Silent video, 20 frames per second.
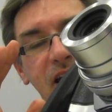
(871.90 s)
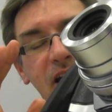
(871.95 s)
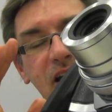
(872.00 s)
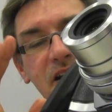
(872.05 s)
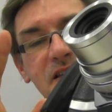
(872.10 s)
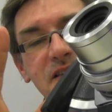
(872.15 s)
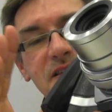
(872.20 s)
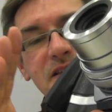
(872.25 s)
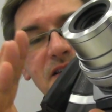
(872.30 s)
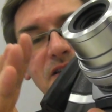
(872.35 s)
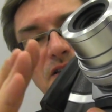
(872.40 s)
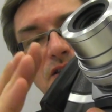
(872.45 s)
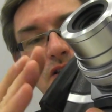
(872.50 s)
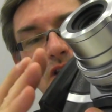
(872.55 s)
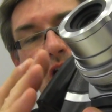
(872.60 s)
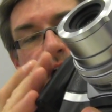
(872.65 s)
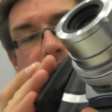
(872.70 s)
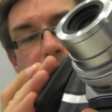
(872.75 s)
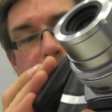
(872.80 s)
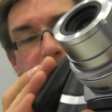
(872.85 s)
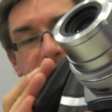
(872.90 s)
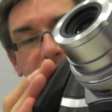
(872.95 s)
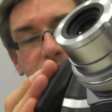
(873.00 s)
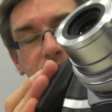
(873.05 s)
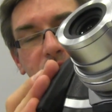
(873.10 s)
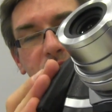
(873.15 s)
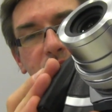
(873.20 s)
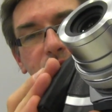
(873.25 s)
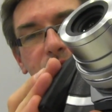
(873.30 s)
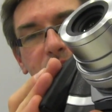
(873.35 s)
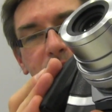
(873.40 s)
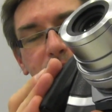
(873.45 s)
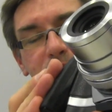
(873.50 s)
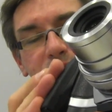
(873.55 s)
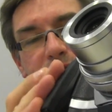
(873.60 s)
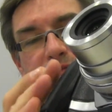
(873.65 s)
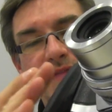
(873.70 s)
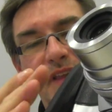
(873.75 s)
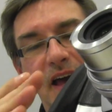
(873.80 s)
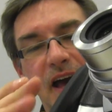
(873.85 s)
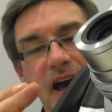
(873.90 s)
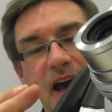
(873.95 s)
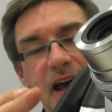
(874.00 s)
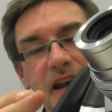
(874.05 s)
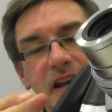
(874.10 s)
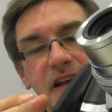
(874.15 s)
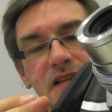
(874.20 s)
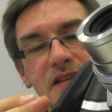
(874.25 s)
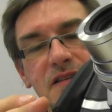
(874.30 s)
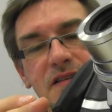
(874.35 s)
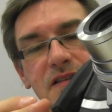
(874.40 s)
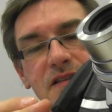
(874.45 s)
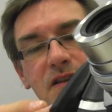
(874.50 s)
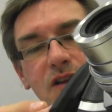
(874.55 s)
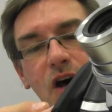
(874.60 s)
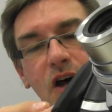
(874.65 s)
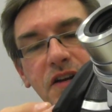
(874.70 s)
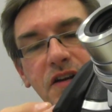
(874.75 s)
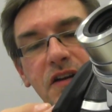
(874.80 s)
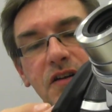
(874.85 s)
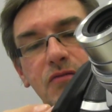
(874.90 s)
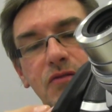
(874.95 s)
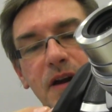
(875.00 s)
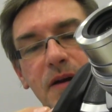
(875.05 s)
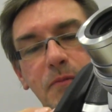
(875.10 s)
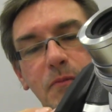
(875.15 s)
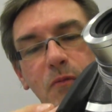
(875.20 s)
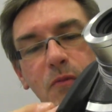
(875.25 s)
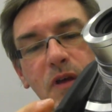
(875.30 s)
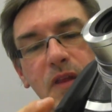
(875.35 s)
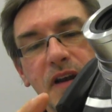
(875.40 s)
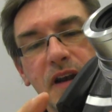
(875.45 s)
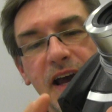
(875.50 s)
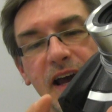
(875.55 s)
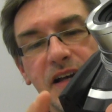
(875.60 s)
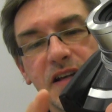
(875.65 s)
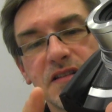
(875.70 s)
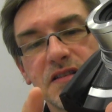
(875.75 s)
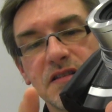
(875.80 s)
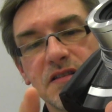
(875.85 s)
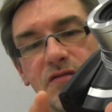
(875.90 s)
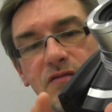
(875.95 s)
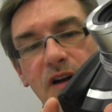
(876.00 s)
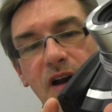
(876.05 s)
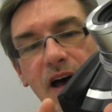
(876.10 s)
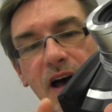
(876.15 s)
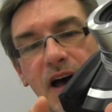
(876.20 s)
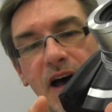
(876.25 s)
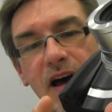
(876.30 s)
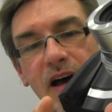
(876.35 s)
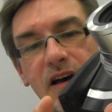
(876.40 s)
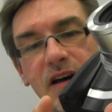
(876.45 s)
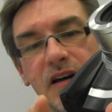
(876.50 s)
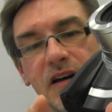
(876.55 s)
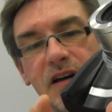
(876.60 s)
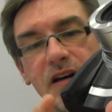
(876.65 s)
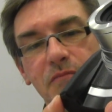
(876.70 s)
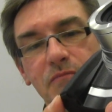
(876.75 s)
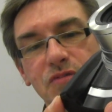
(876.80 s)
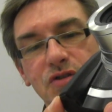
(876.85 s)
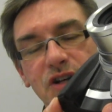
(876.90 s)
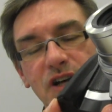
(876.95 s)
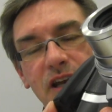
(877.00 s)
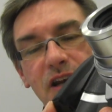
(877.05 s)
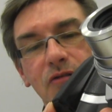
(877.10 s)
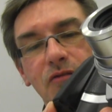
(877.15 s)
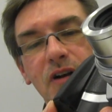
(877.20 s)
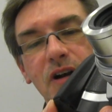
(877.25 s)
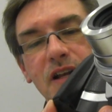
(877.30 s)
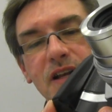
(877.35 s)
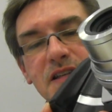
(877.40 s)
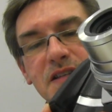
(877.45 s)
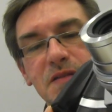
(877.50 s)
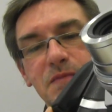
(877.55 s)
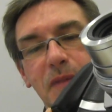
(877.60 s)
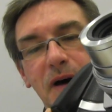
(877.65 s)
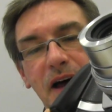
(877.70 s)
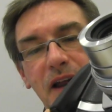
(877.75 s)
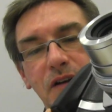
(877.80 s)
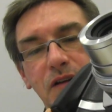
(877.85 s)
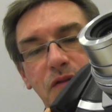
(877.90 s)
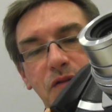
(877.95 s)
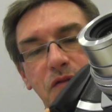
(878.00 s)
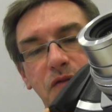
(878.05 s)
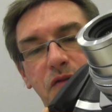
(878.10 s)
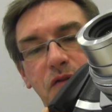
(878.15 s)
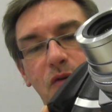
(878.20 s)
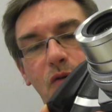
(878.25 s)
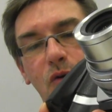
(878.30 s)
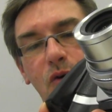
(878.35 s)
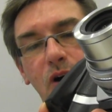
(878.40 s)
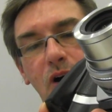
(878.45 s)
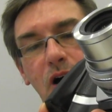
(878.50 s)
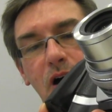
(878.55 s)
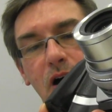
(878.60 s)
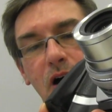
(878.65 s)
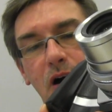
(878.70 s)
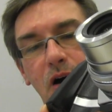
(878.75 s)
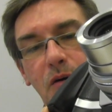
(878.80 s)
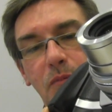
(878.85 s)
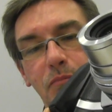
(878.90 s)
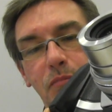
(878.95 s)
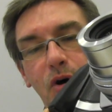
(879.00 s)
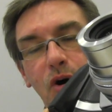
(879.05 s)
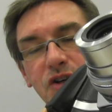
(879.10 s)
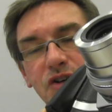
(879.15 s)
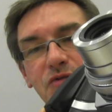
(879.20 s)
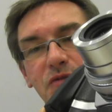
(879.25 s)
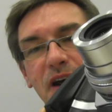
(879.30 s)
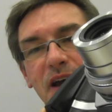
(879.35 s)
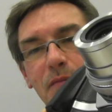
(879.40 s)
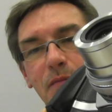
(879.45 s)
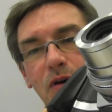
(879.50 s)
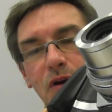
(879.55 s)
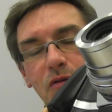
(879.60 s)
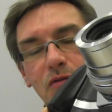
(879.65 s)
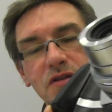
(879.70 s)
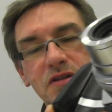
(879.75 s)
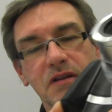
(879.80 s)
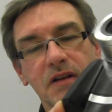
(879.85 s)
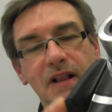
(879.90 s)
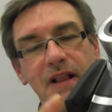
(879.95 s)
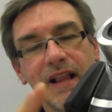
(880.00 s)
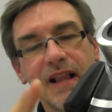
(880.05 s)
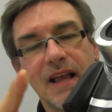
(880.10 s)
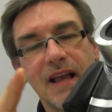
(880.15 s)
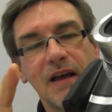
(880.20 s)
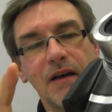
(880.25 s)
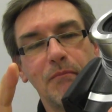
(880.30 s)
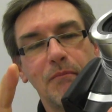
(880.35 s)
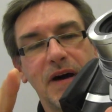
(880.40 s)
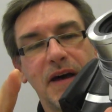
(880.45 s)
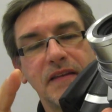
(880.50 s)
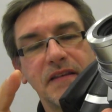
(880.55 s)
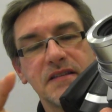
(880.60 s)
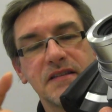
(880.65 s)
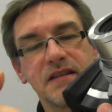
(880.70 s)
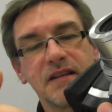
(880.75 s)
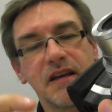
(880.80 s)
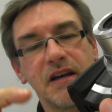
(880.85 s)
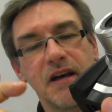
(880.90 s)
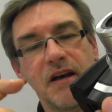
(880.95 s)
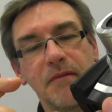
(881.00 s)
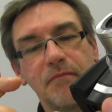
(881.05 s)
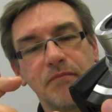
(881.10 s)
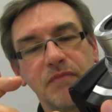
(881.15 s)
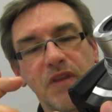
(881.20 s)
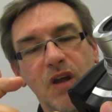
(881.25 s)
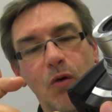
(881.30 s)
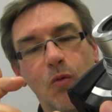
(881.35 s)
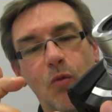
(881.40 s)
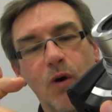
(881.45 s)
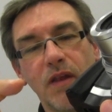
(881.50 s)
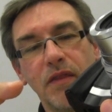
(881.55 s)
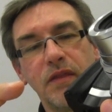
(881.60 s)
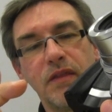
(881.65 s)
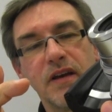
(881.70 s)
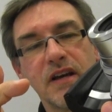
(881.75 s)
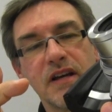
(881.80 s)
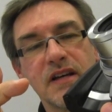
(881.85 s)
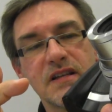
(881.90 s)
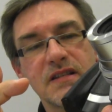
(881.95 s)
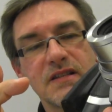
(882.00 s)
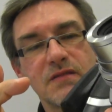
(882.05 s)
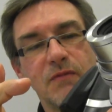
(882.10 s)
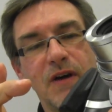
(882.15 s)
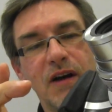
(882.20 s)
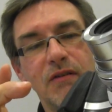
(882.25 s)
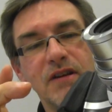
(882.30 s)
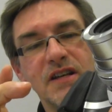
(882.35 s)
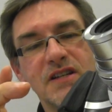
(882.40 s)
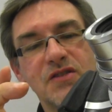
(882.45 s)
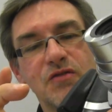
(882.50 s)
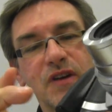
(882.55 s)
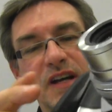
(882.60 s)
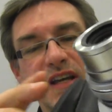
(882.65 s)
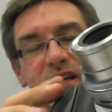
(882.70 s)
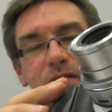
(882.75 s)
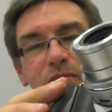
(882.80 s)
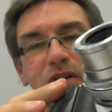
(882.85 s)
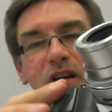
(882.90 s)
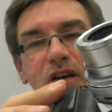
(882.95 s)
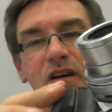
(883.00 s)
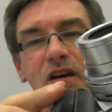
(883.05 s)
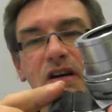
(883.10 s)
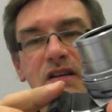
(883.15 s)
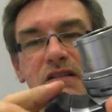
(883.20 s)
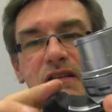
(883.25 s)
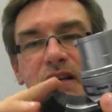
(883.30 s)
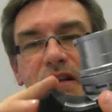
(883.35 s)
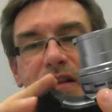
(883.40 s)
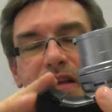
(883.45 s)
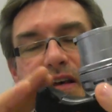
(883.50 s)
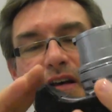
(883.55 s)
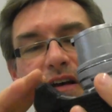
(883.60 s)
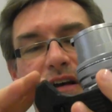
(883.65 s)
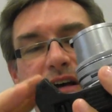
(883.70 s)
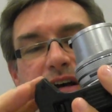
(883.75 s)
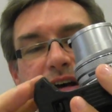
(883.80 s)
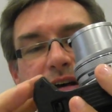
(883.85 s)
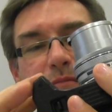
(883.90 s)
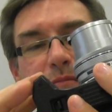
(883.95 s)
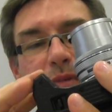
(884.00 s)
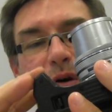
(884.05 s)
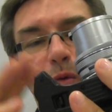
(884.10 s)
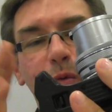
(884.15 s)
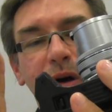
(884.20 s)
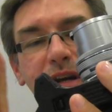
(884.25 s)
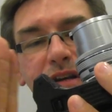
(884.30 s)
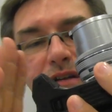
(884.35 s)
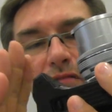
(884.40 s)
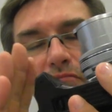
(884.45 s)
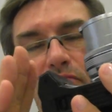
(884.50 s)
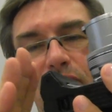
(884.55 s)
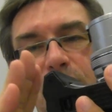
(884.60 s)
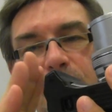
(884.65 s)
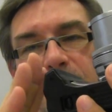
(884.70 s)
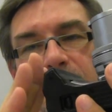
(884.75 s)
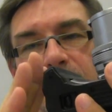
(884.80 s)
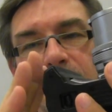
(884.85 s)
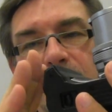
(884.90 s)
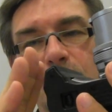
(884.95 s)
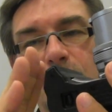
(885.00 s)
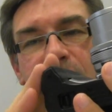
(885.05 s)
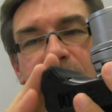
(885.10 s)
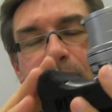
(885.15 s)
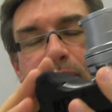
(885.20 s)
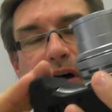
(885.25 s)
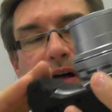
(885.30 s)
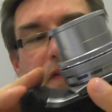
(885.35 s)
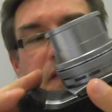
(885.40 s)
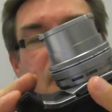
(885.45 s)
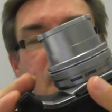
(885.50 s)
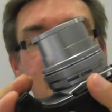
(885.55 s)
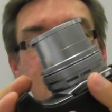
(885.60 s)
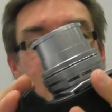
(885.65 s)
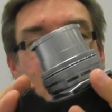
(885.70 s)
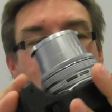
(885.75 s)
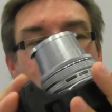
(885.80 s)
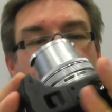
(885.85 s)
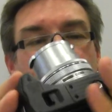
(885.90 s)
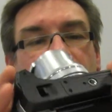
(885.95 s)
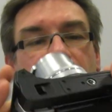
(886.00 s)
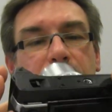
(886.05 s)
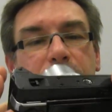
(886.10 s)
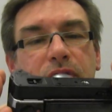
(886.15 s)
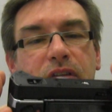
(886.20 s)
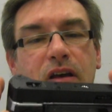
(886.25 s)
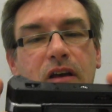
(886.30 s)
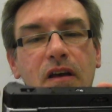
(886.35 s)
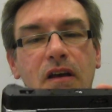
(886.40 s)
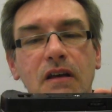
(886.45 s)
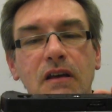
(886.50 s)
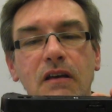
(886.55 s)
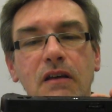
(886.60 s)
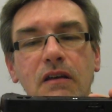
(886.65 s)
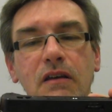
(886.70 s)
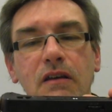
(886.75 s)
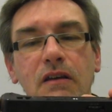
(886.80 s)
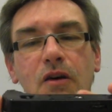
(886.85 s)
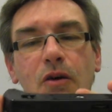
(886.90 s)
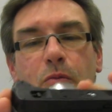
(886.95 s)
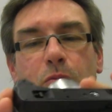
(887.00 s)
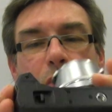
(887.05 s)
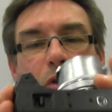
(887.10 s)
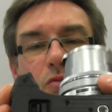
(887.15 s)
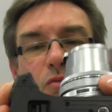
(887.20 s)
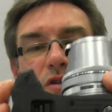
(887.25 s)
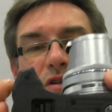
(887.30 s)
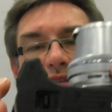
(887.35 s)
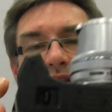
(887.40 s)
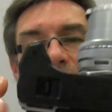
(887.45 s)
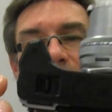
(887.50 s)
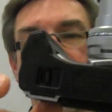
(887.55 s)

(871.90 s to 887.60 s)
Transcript: It's not a battery grip, and it's not a grip with an extra shutter release button for our portrait mode. But one thing is very tricky, because when you put the grip on the camera, you won't